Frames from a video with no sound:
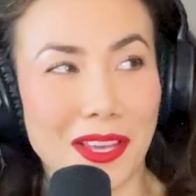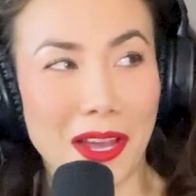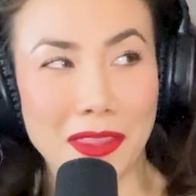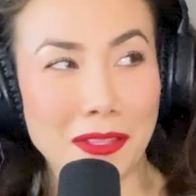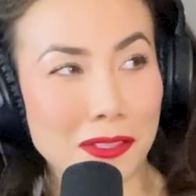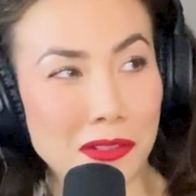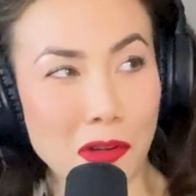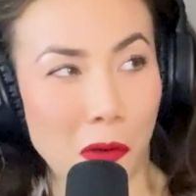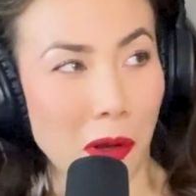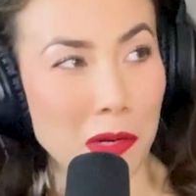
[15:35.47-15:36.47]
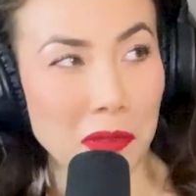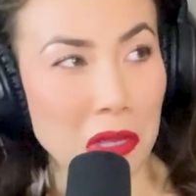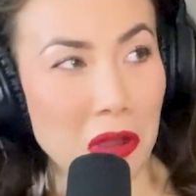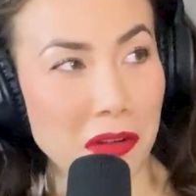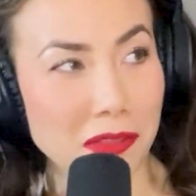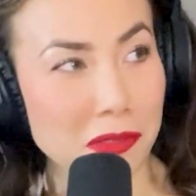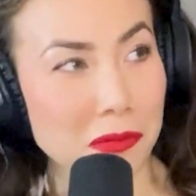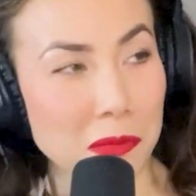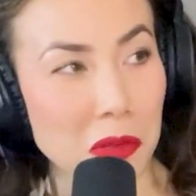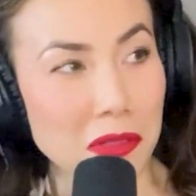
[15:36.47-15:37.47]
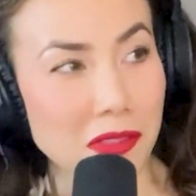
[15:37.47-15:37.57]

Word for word: I, that's an incredibly honest response.